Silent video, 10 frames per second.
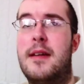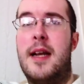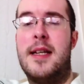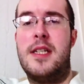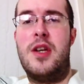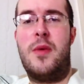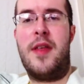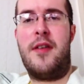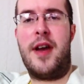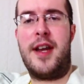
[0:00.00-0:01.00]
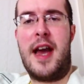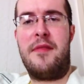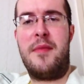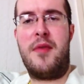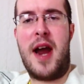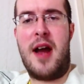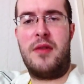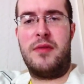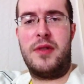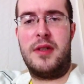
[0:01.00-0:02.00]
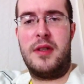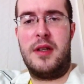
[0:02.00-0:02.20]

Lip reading: I didn't know whether I could have him around.